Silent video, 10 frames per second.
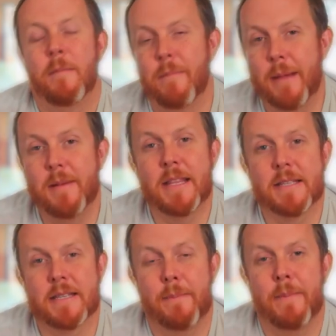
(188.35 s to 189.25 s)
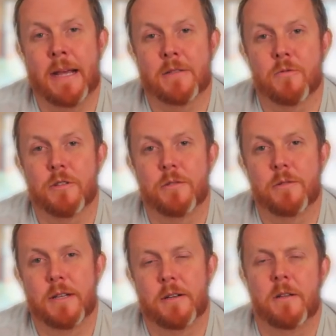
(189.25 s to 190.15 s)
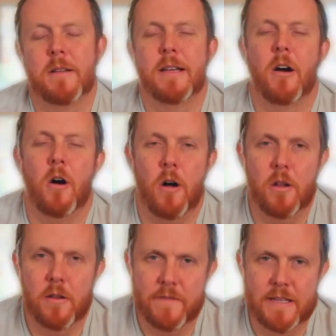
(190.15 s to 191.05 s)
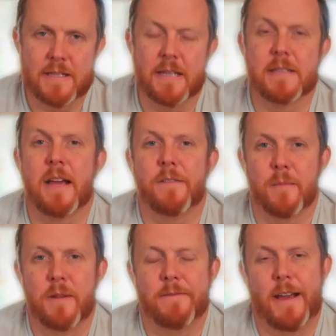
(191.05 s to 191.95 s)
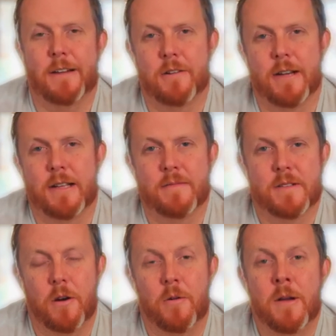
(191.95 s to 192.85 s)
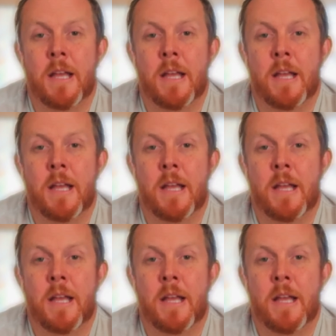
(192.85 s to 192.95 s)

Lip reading: Maybe the setbacks were too little. All of these things have to be factored in. So